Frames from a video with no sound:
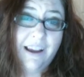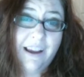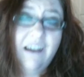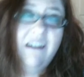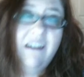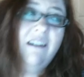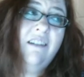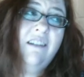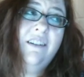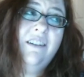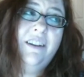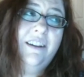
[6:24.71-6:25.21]

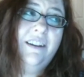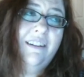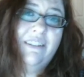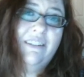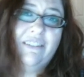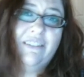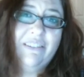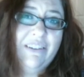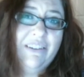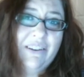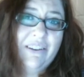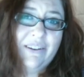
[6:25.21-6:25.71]
oh, you know,
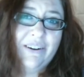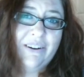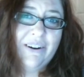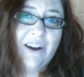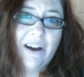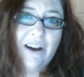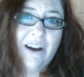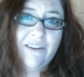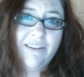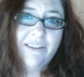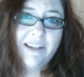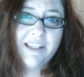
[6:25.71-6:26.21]
you're
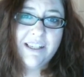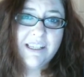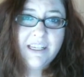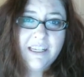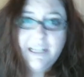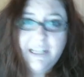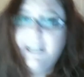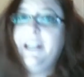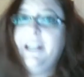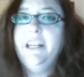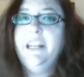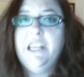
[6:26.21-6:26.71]
obviously
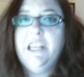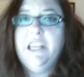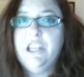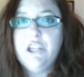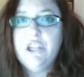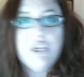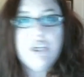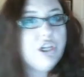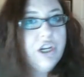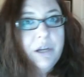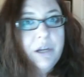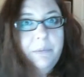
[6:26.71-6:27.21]
an idiot, you
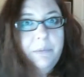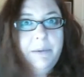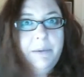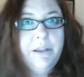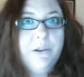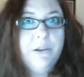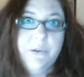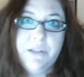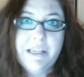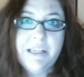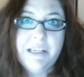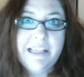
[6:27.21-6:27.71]
shouldn't be
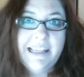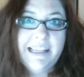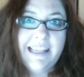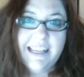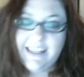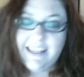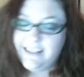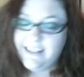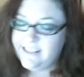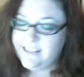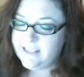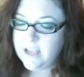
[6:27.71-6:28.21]
using
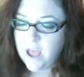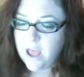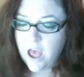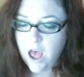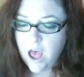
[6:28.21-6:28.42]
this.